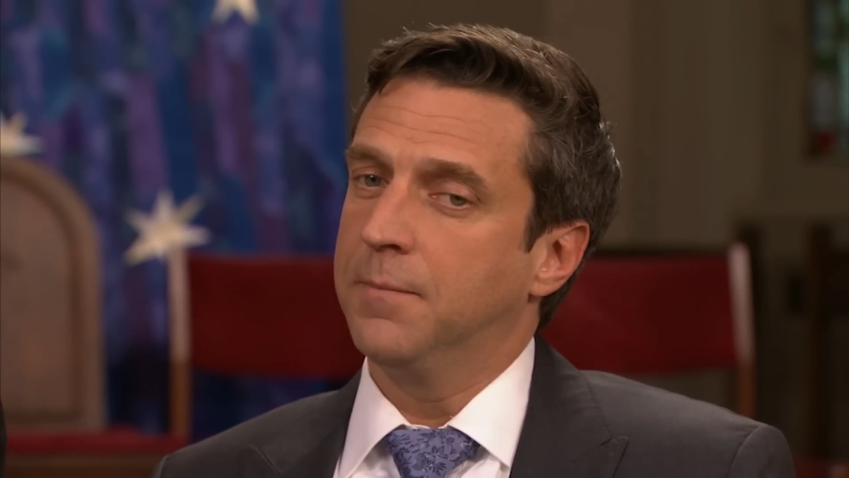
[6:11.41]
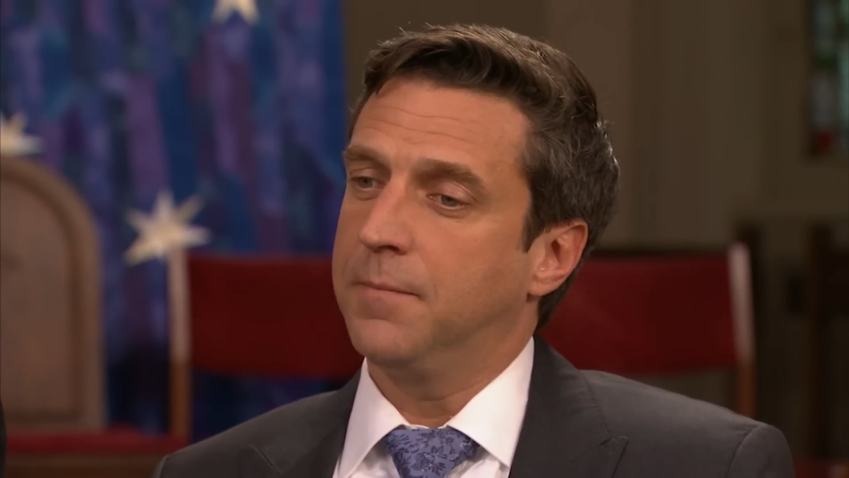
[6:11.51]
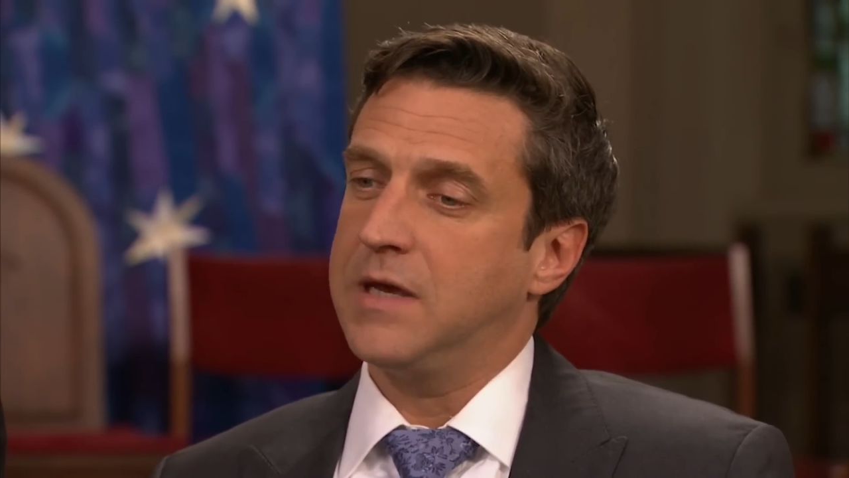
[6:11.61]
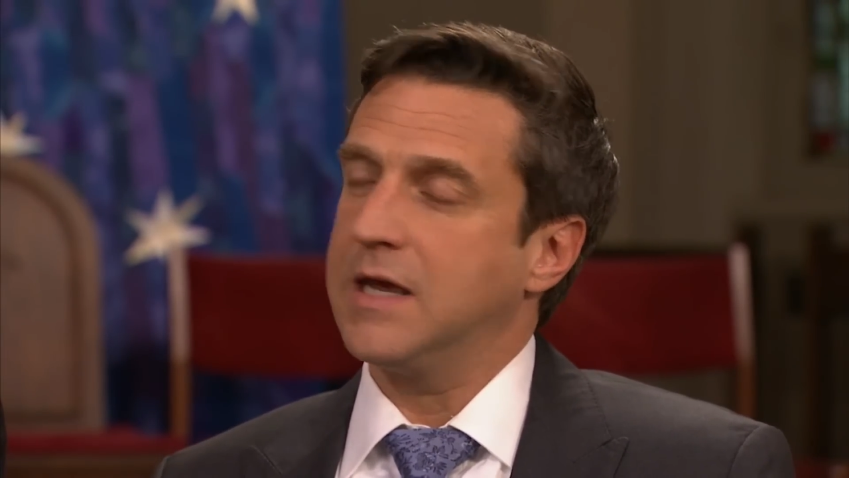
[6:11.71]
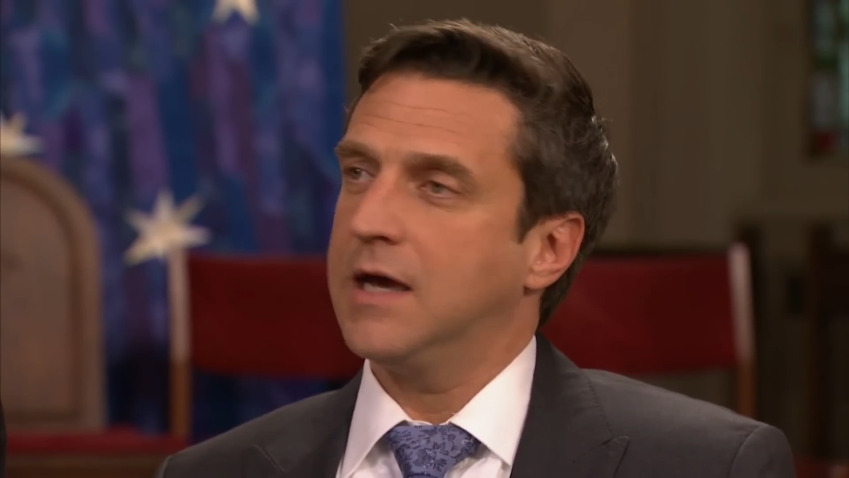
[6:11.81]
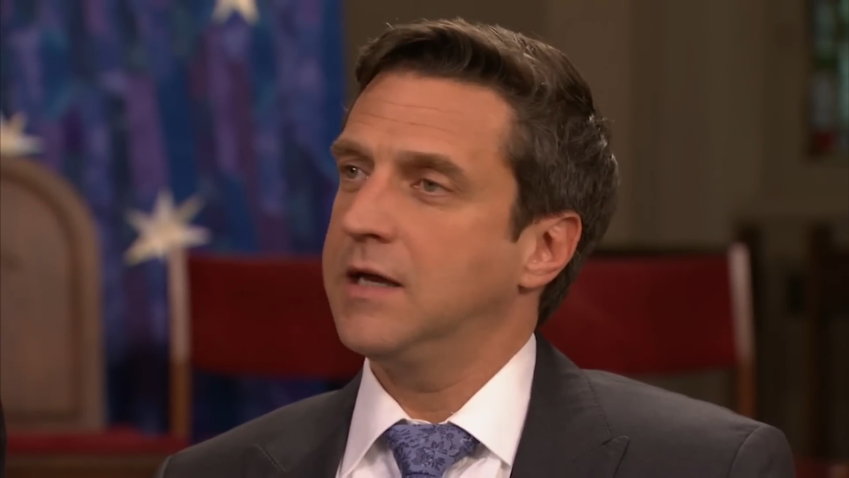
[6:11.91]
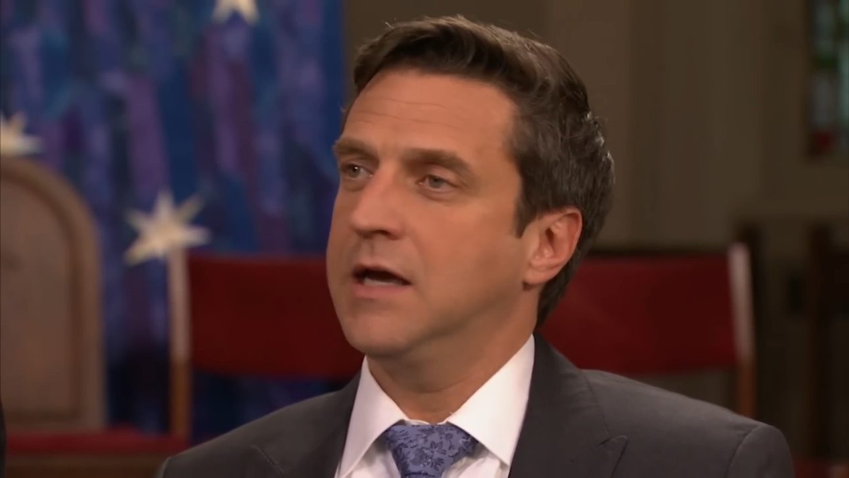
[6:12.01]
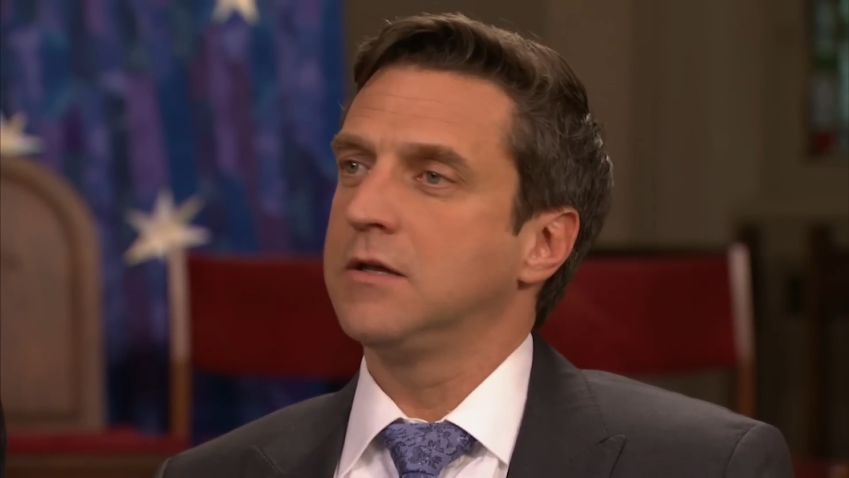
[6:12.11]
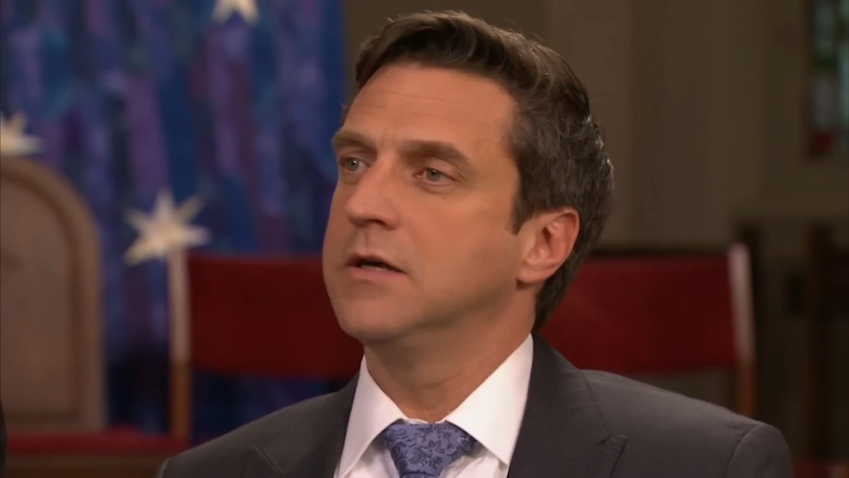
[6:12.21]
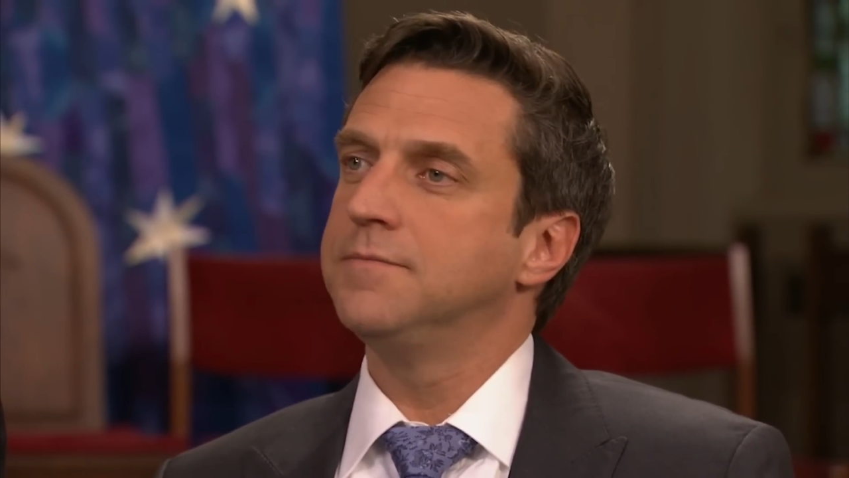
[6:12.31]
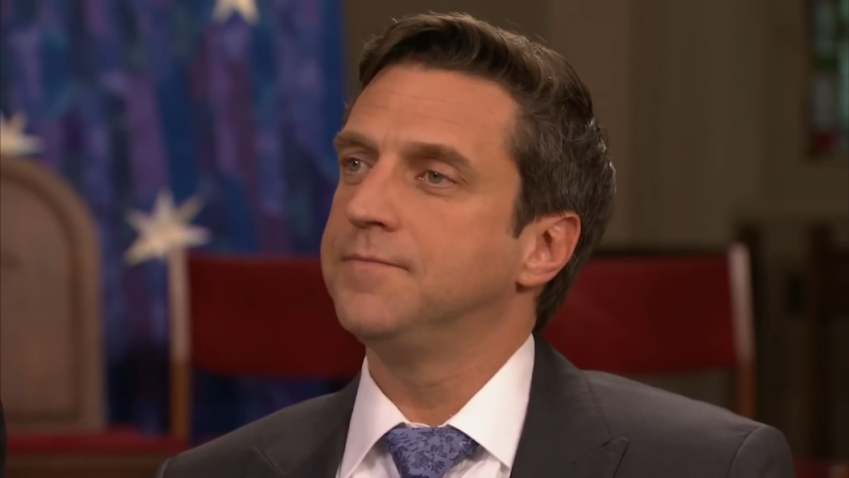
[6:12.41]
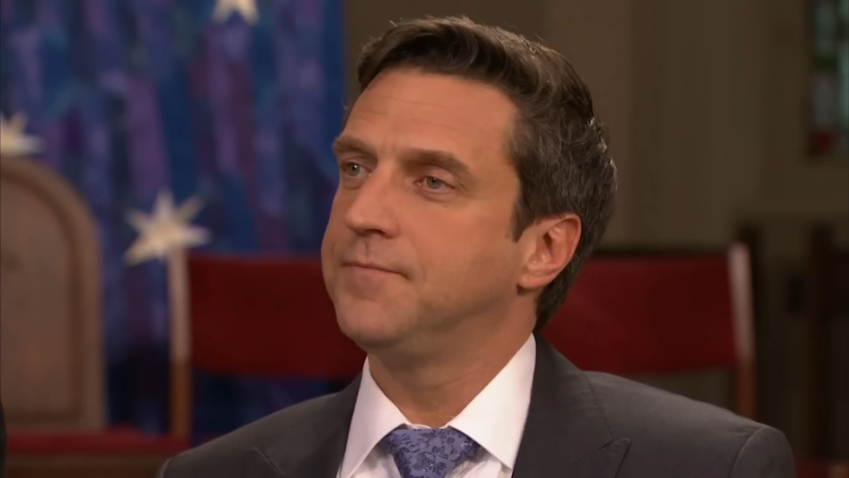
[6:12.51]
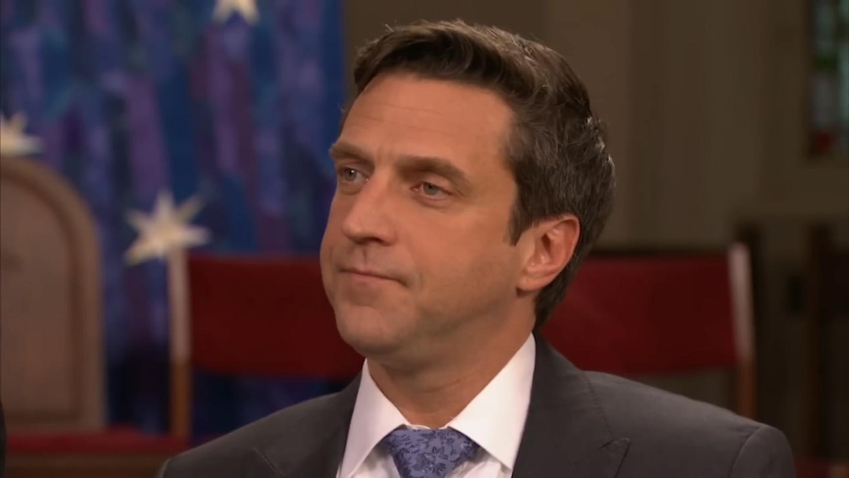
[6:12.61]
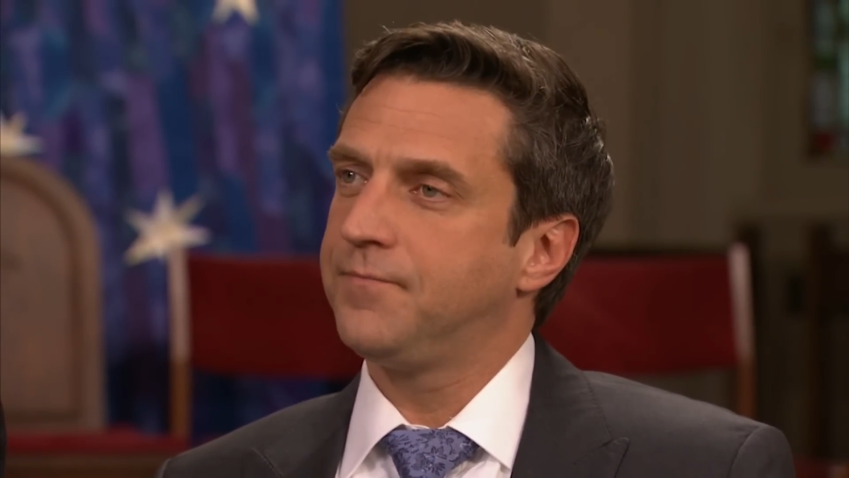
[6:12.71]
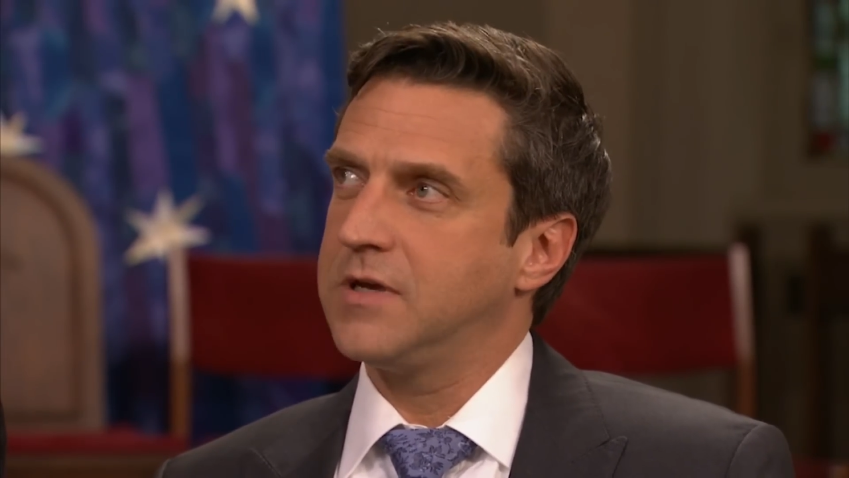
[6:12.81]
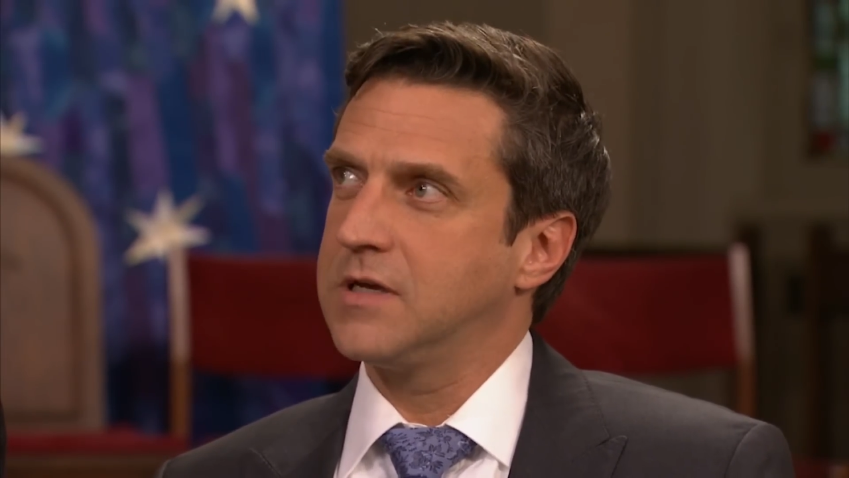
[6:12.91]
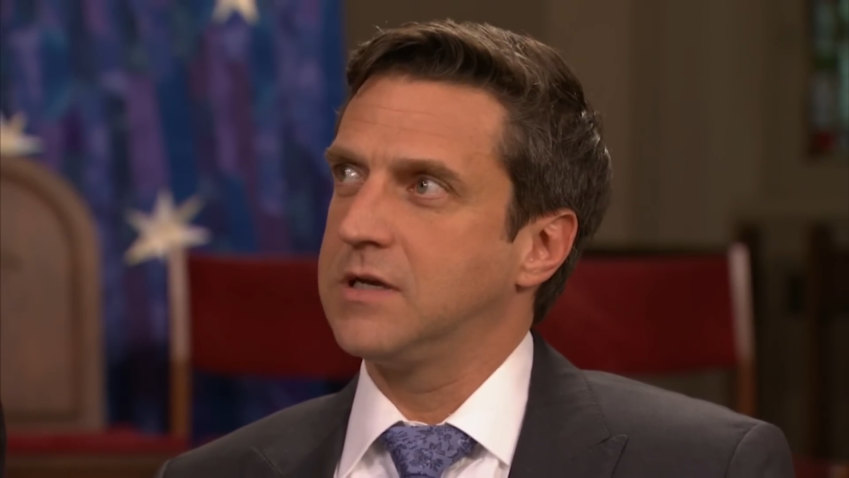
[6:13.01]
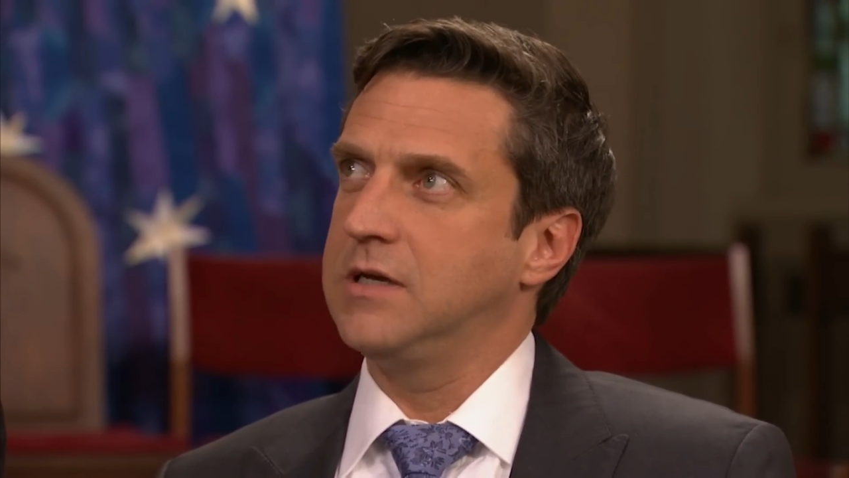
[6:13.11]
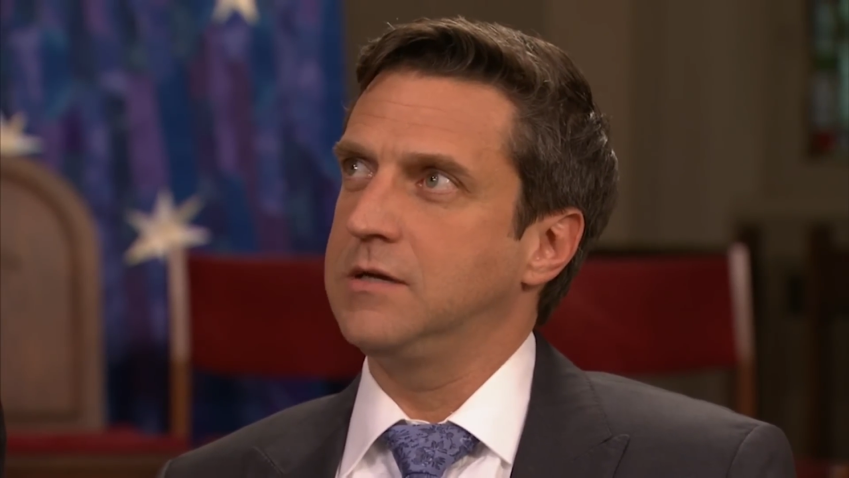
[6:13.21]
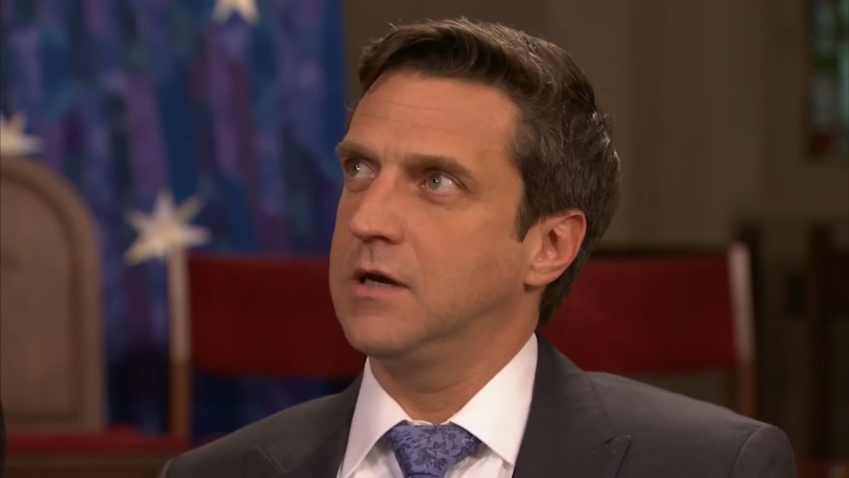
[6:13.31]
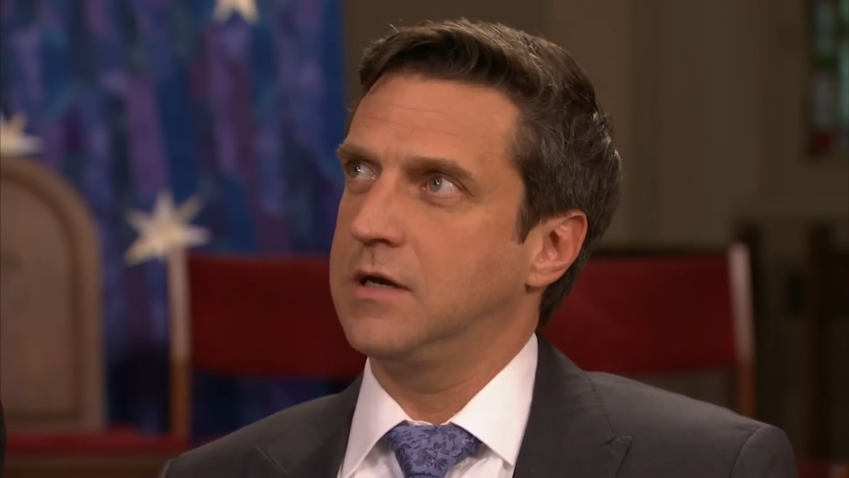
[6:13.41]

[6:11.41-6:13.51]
he can't handle it. I